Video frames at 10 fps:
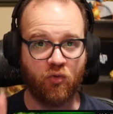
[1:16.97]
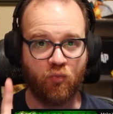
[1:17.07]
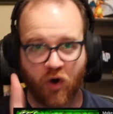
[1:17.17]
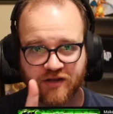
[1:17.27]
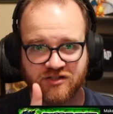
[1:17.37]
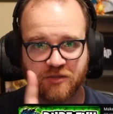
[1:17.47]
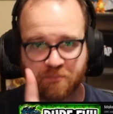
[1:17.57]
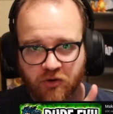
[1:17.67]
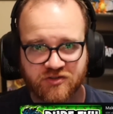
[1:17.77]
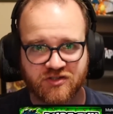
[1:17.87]
was the
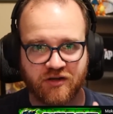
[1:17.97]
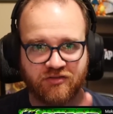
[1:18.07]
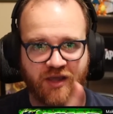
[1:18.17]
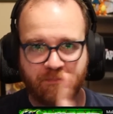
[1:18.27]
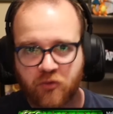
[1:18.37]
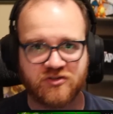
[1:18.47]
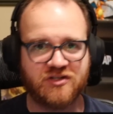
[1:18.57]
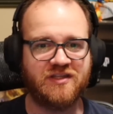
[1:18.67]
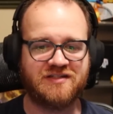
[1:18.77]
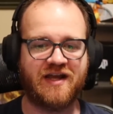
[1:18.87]
person that
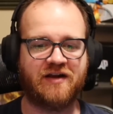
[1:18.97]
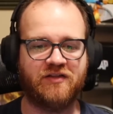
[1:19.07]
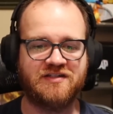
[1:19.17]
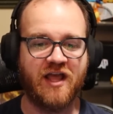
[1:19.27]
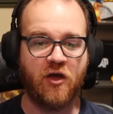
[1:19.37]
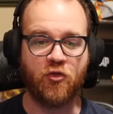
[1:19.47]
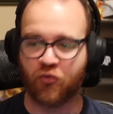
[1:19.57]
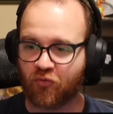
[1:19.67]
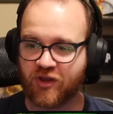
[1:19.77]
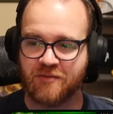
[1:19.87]
posted this decklist
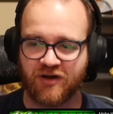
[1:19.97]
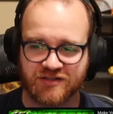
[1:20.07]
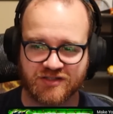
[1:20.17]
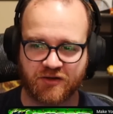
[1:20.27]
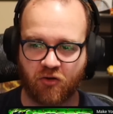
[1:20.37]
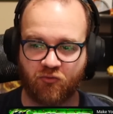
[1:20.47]
3 months ago.